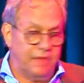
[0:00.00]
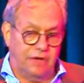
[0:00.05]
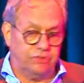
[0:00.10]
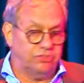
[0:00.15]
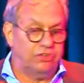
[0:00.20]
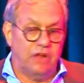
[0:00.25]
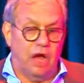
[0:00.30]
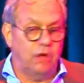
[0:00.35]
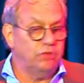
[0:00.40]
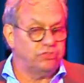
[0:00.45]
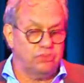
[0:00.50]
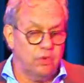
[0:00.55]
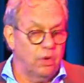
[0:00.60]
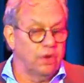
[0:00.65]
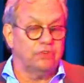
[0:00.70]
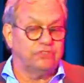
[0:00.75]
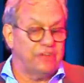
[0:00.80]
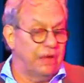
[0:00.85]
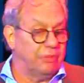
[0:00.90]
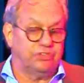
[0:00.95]
there's no
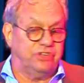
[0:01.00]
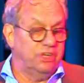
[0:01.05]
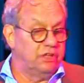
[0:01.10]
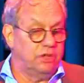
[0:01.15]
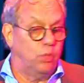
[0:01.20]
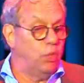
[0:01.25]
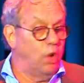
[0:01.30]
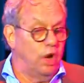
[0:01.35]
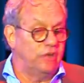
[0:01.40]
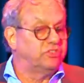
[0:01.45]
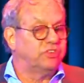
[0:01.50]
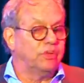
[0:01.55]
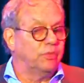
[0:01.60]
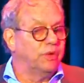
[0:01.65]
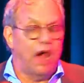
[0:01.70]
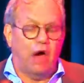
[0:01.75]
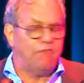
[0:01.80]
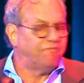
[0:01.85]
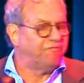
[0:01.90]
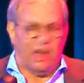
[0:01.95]
squirrels, I was in the woods, there
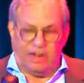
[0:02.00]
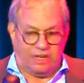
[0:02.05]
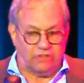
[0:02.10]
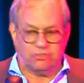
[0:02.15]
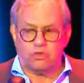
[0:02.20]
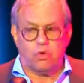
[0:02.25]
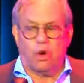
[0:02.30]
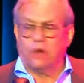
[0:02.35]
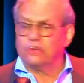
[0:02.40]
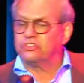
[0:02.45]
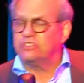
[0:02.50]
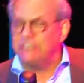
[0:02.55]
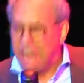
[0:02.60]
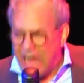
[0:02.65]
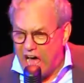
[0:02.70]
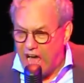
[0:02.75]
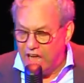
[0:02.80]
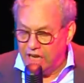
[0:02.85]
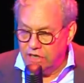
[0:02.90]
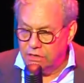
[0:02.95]
were no fucking squirrels,
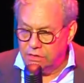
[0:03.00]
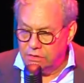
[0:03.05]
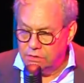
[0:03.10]
none.